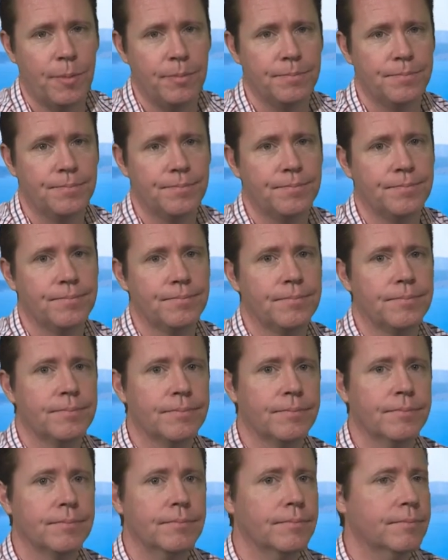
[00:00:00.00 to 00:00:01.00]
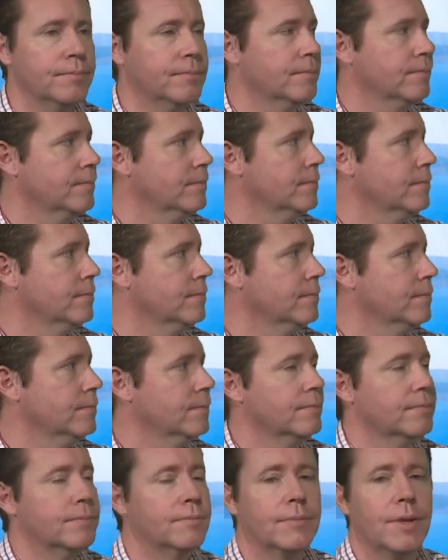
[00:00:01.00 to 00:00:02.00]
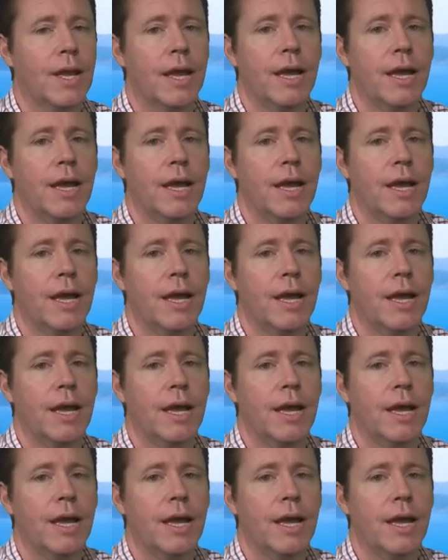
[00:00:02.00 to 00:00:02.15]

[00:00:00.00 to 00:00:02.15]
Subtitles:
The person shown says nothing.